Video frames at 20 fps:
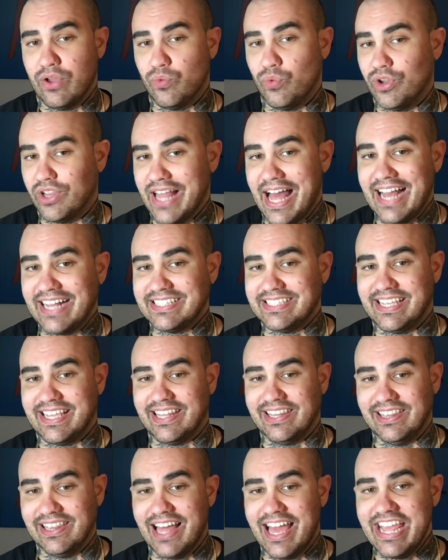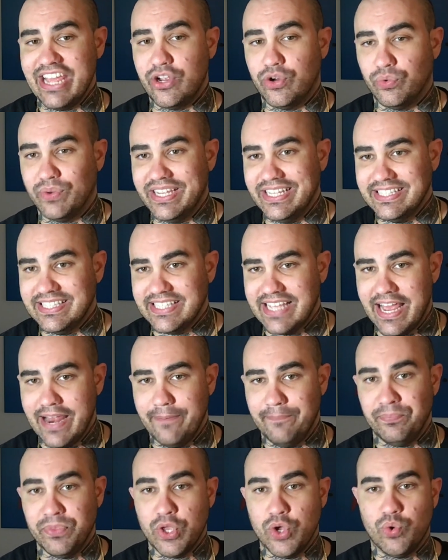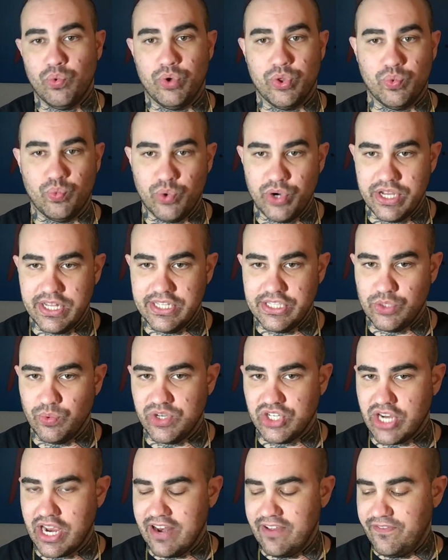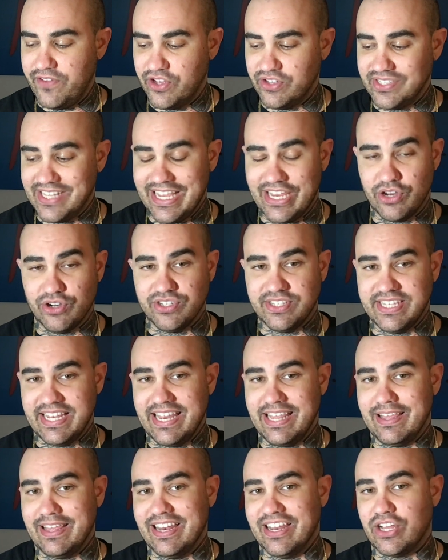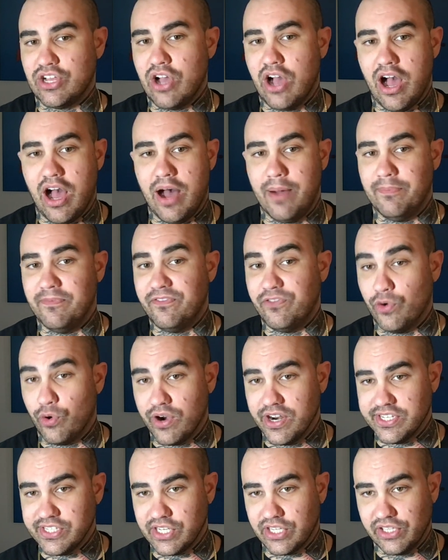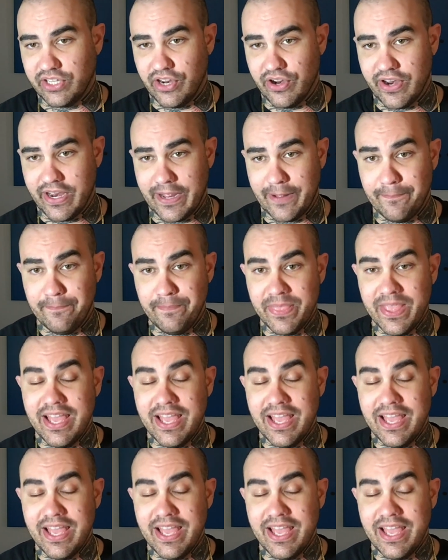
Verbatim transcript: relaxing, and light green scent with woods, which kind of feels like you're sitting in a calm forest clearing.